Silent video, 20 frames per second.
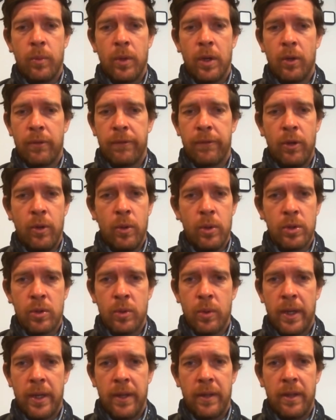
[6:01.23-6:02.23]
uh, we look forward
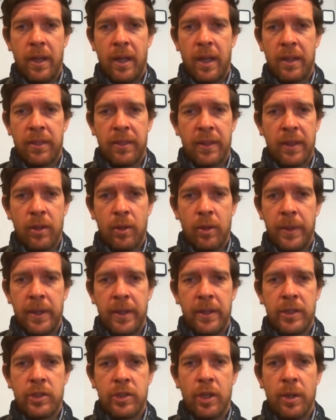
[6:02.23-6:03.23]
to it. I think they'll be
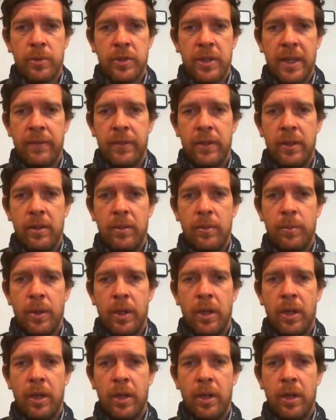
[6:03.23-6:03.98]
in the top seven,